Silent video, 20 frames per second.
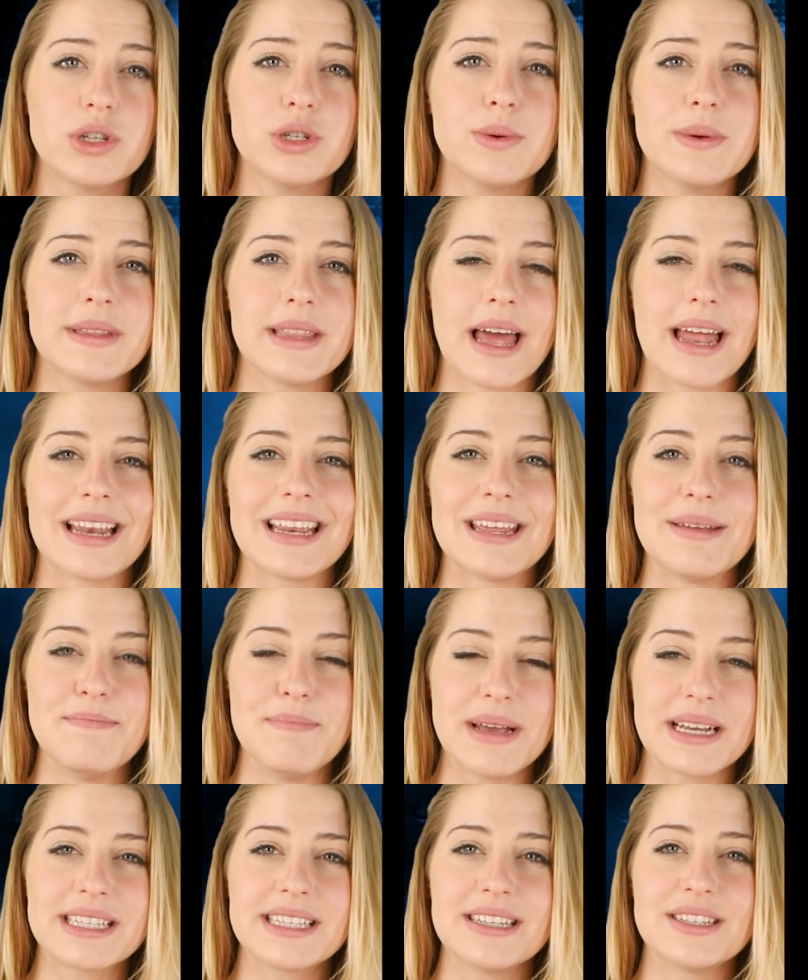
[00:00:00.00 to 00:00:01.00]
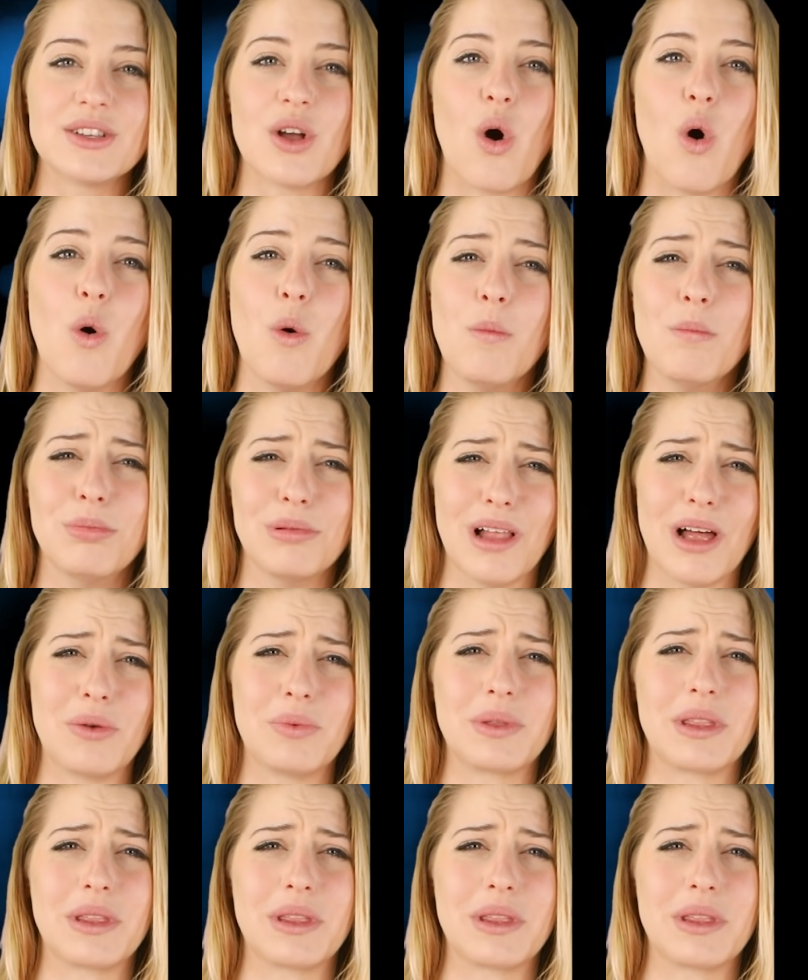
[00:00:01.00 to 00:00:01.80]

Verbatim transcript: doing that, he mixed his own blood